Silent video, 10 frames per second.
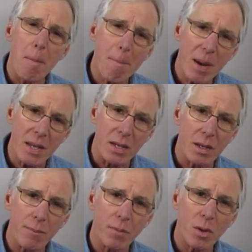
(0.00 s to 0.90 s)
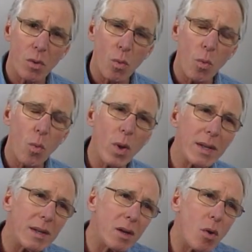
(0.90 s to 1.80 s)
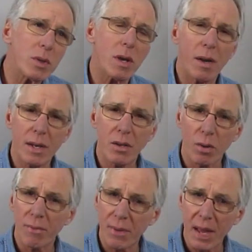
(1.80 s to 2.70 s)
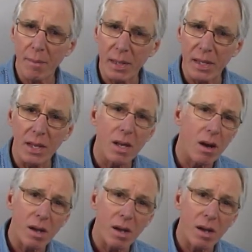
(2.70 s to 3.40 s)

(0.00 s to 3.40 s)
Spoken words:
Mike, what goes on in your family